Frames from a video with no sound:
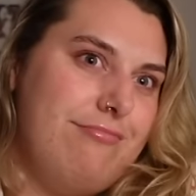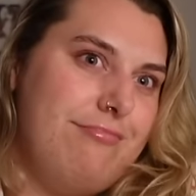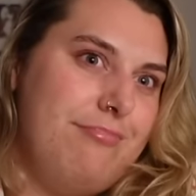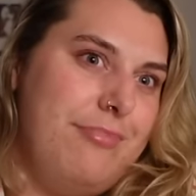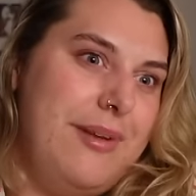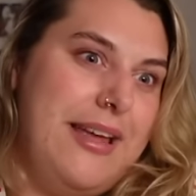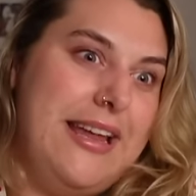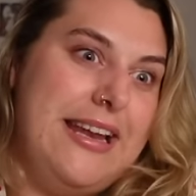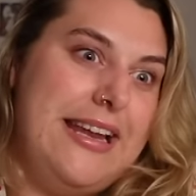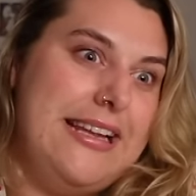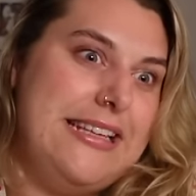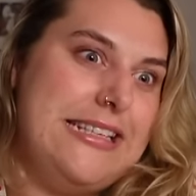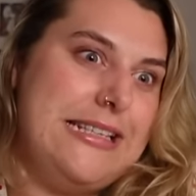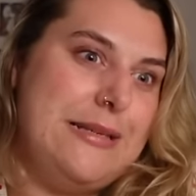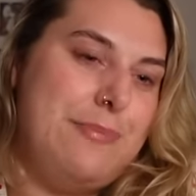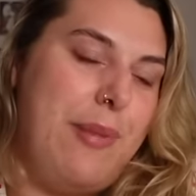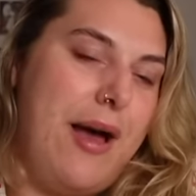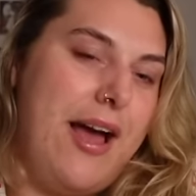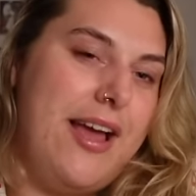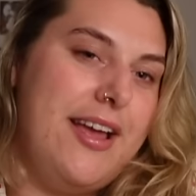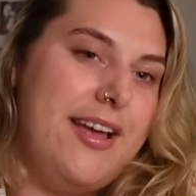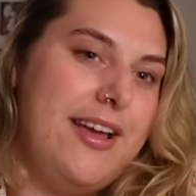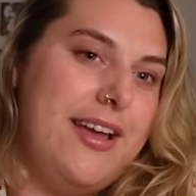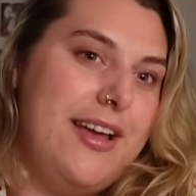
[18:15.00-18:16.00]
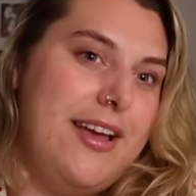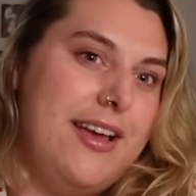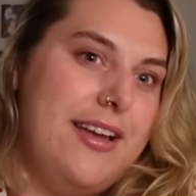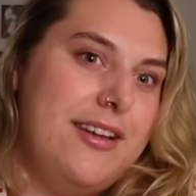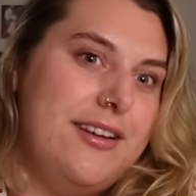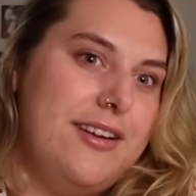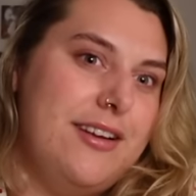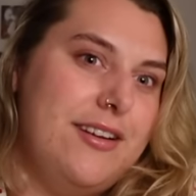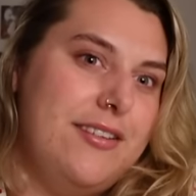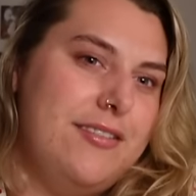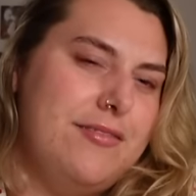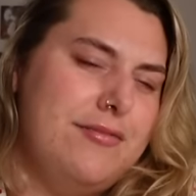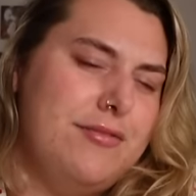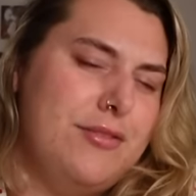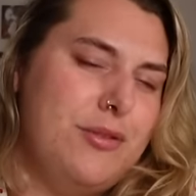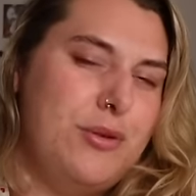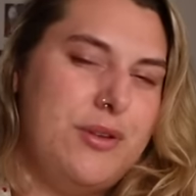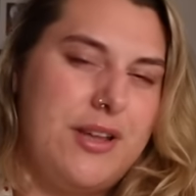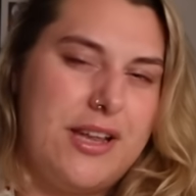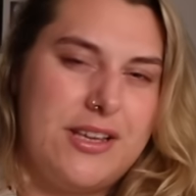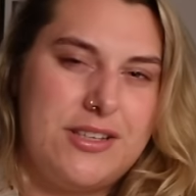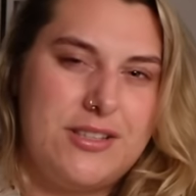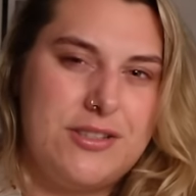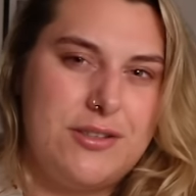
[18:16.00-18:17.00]
being inspired and all
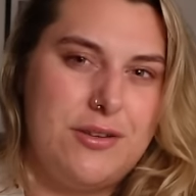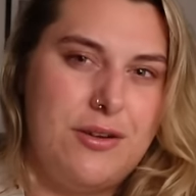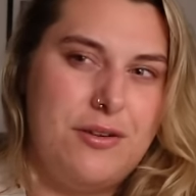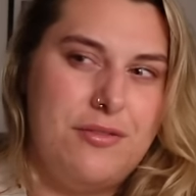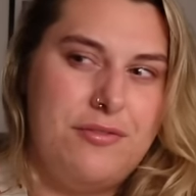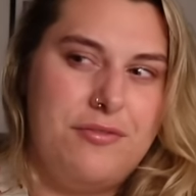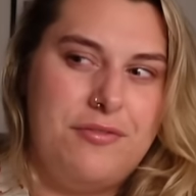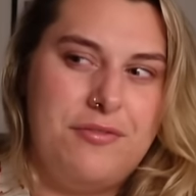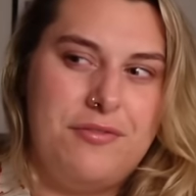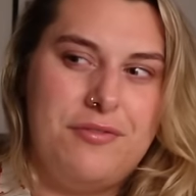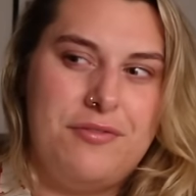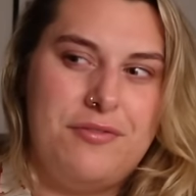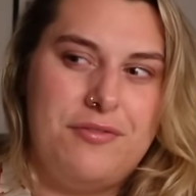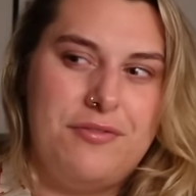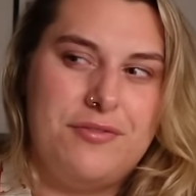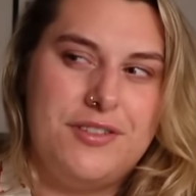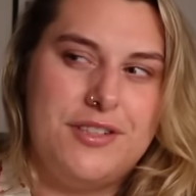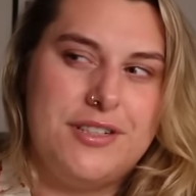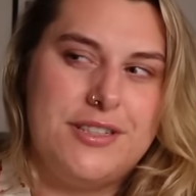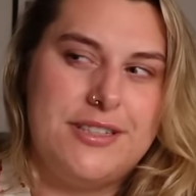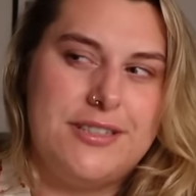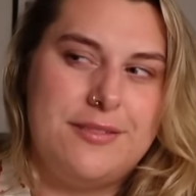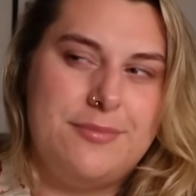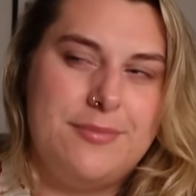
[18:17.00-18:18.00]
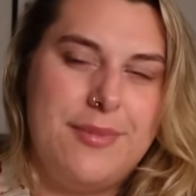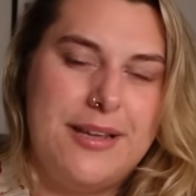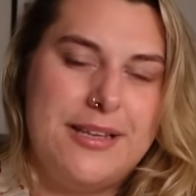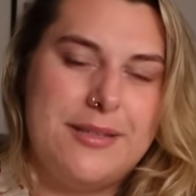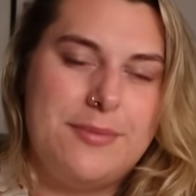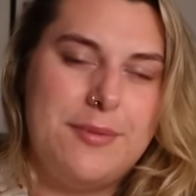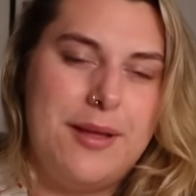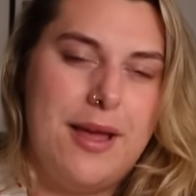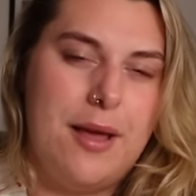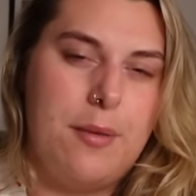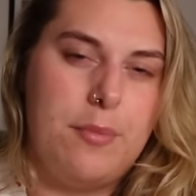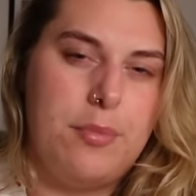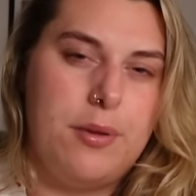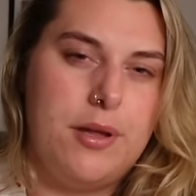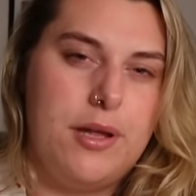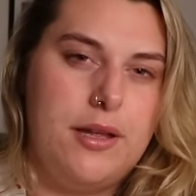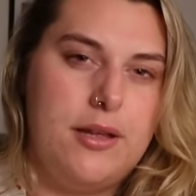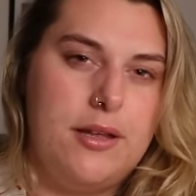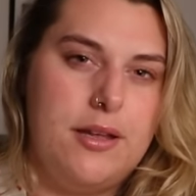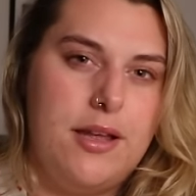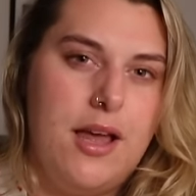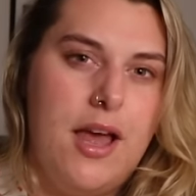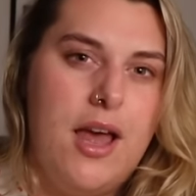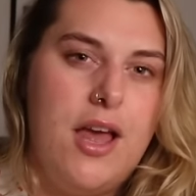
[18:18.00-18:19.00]
that stuff just makes me
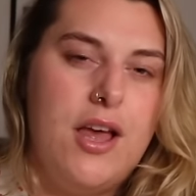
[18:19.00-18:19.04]
happy.